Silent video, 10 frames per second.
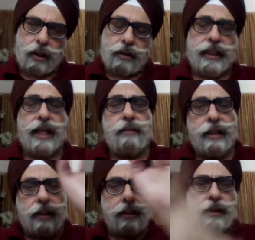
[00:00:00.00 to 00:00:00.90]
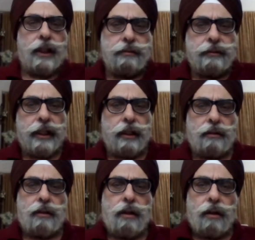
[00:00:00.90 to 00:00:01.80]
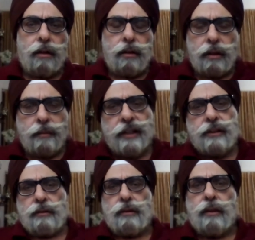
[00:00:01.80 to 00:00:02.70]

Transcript: They went and served there. Imagine,